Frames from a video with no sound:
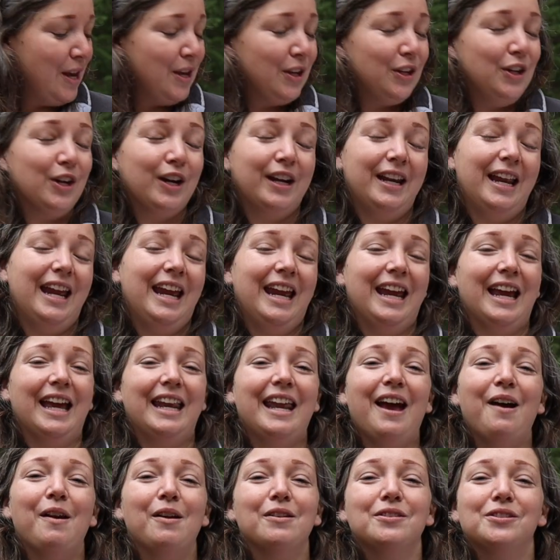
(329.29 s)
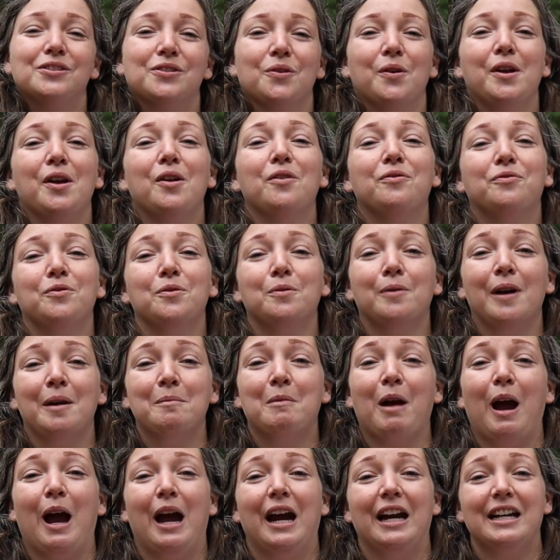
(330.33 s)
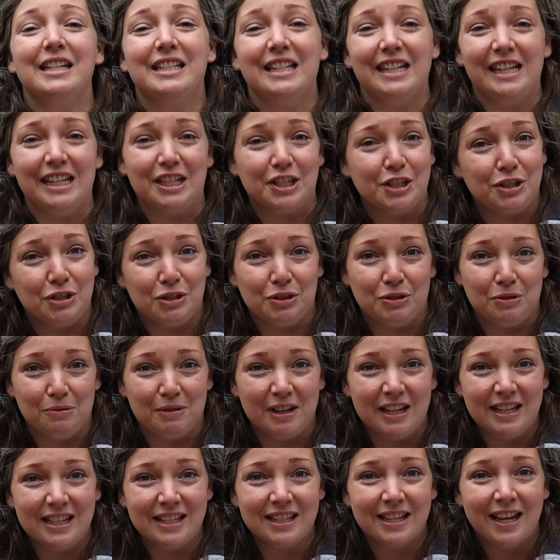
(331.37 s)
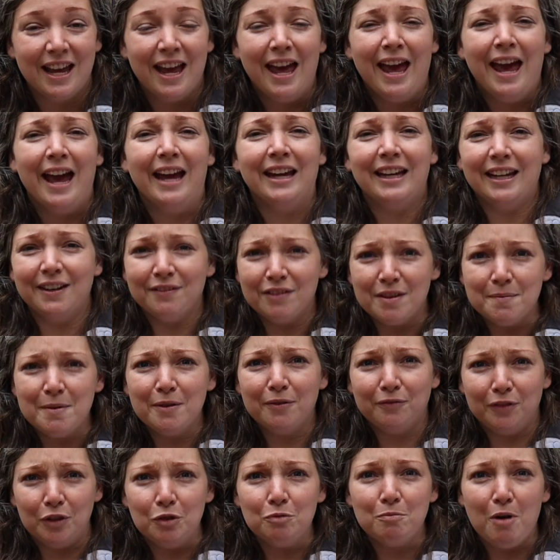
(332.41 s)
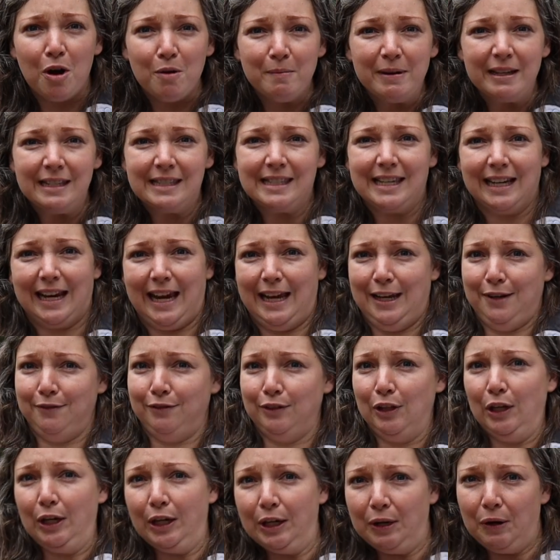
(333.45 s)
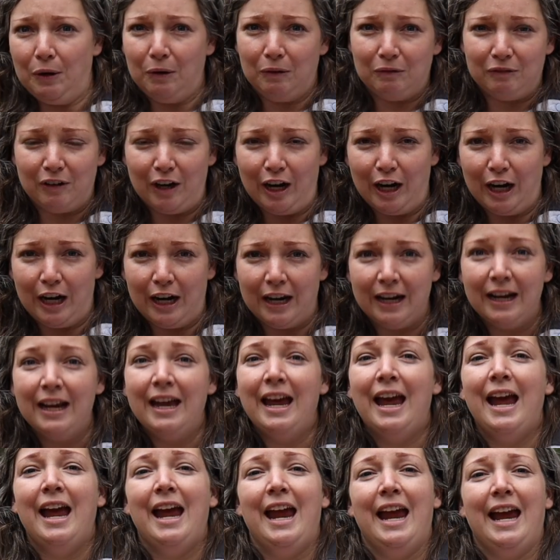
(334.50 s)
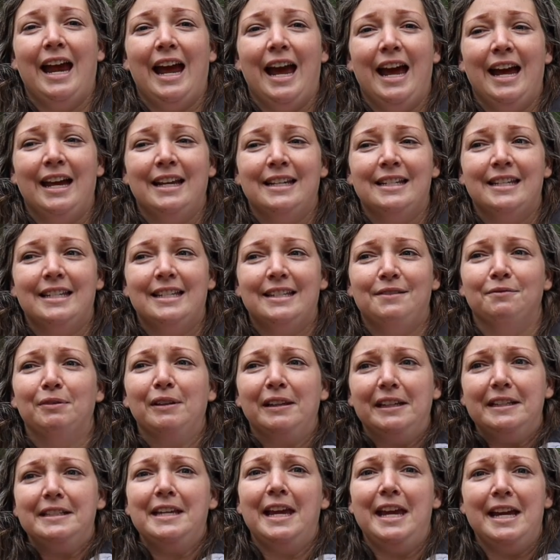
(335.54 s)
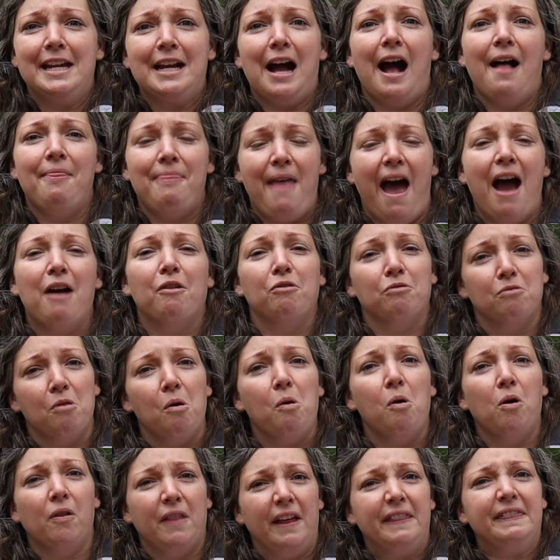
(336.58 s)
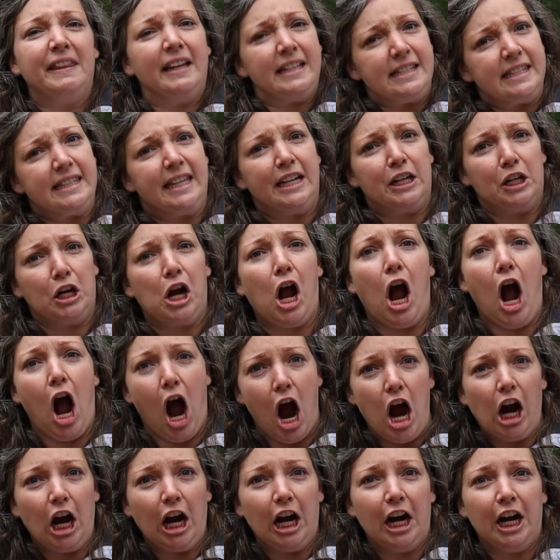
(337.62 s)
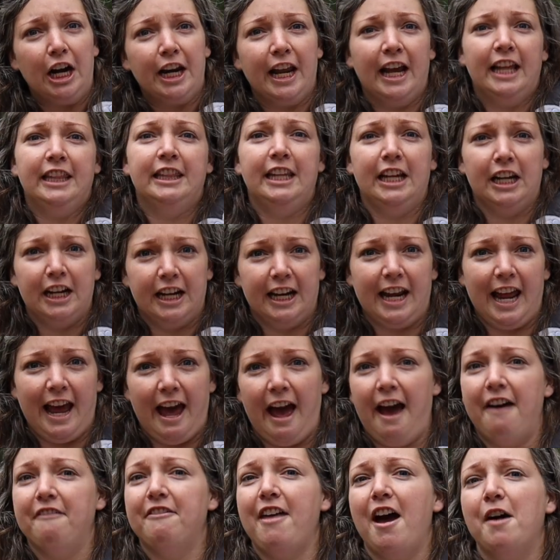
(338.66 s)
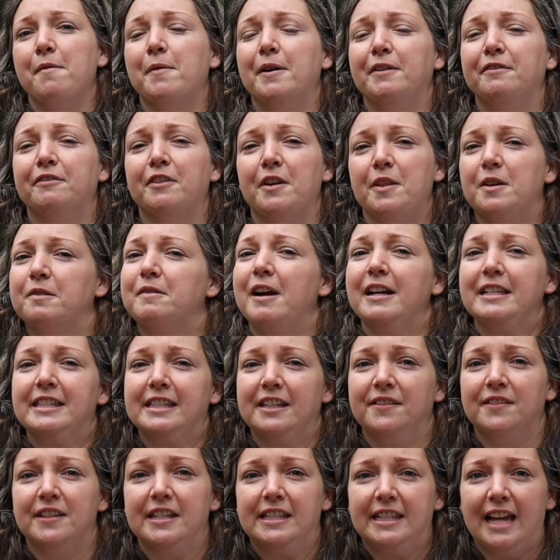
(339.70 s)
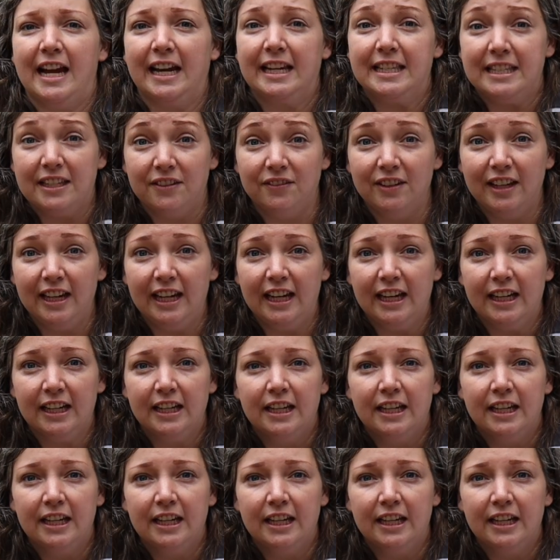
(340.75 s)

You're going to hand out a soil food web card to each student and give them a few moments to kind of look it over and really take on that role that's their card, and they're going to have that one for the rest of this activity.